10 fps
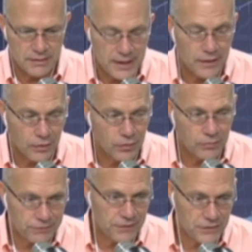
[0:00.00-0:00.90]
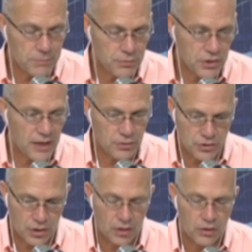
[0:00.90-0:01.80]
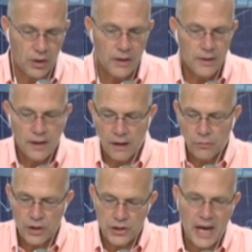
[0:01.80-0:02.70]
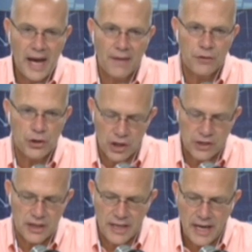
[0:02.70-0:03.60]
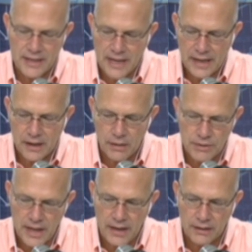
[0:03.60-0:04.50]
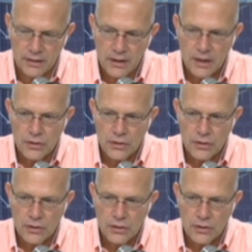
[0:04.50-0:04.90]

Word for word: deal, 50% or so of what you have, just in case that comes down.